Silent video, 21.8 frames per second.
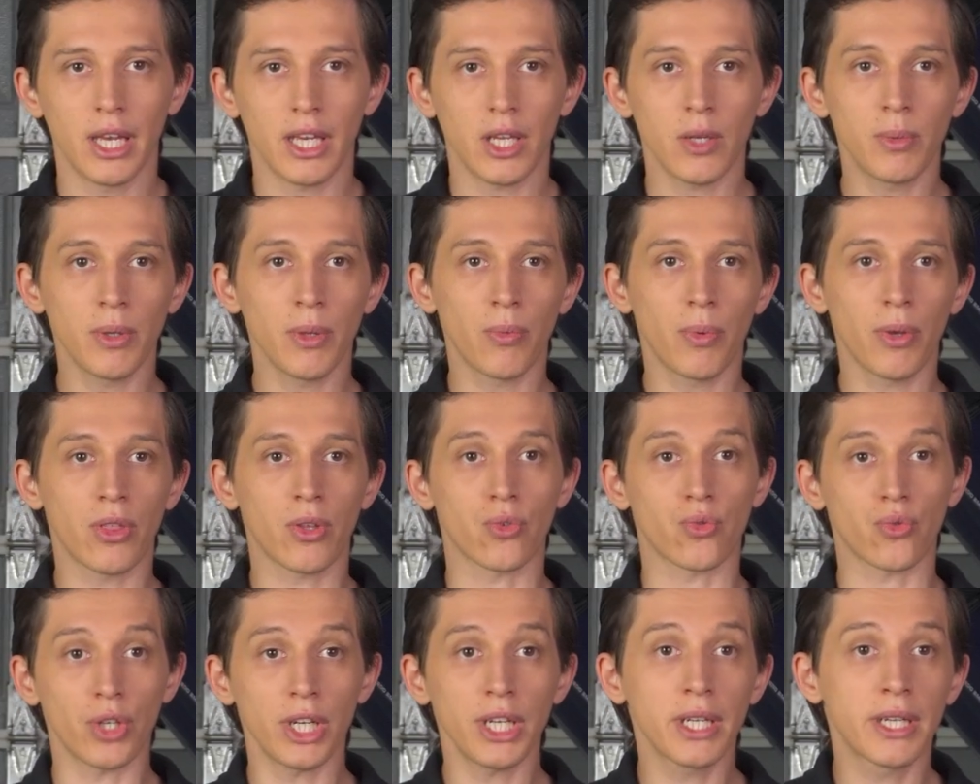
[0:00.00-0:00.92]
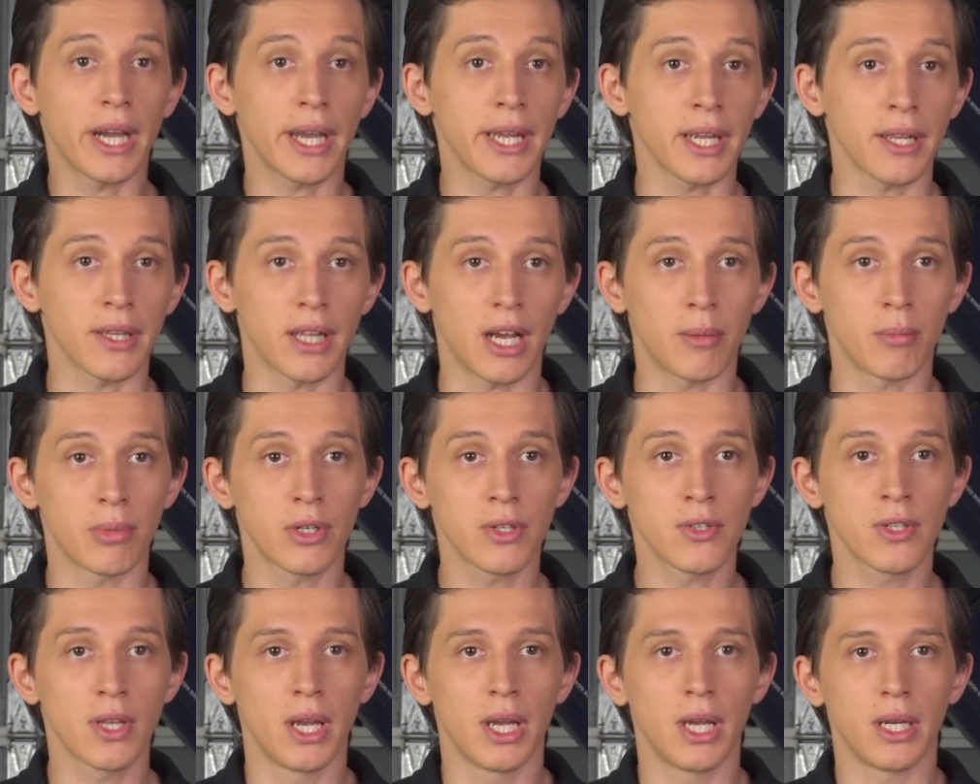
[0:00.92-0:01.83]
Even with great guiding
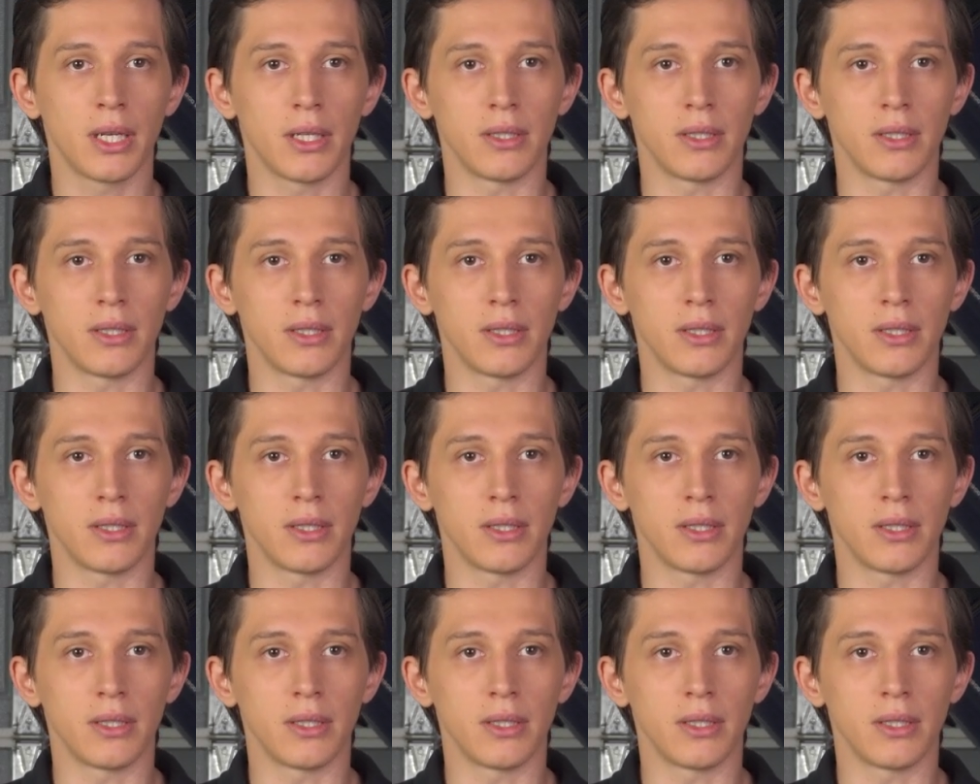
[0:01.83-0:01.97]
numbers,